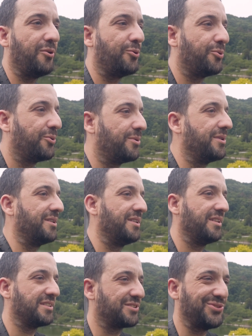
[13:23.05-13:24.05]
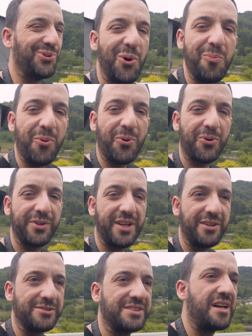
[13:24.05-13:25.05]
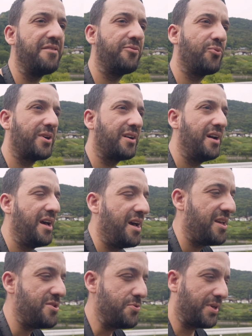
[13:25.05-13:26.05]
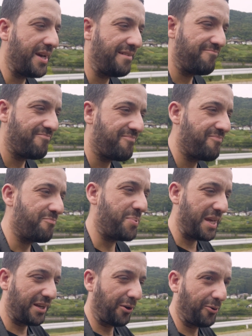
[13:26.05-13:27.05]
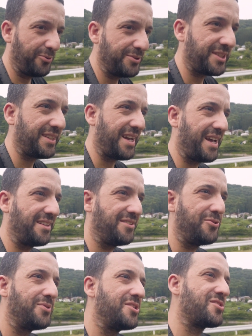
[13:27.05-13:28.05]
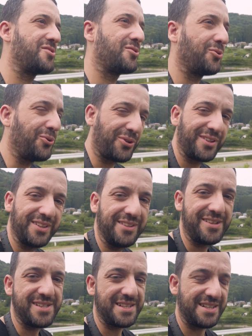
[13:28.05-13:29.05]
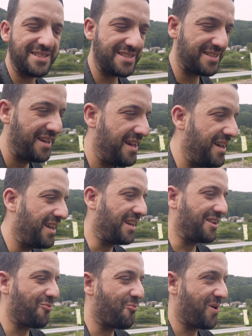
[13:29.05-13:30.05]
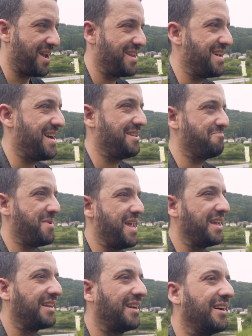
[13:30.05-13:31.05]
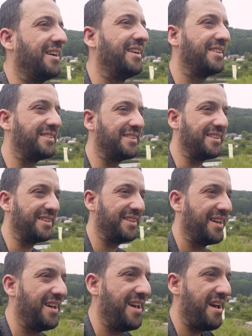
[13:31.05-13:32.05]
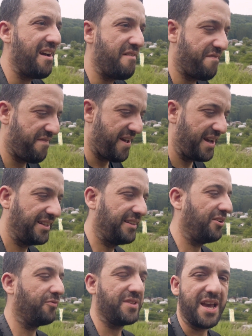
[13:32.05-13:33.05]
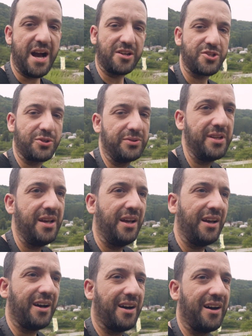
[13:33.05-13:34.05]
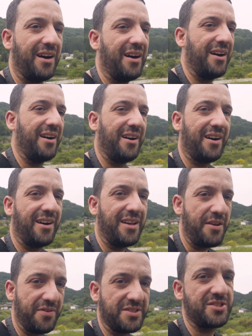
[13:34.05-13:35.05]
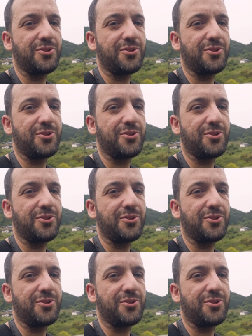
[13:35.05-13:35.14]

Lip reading: or snowboarding, or stuff where you can be close and you distort the results in a way that make the effect of the action even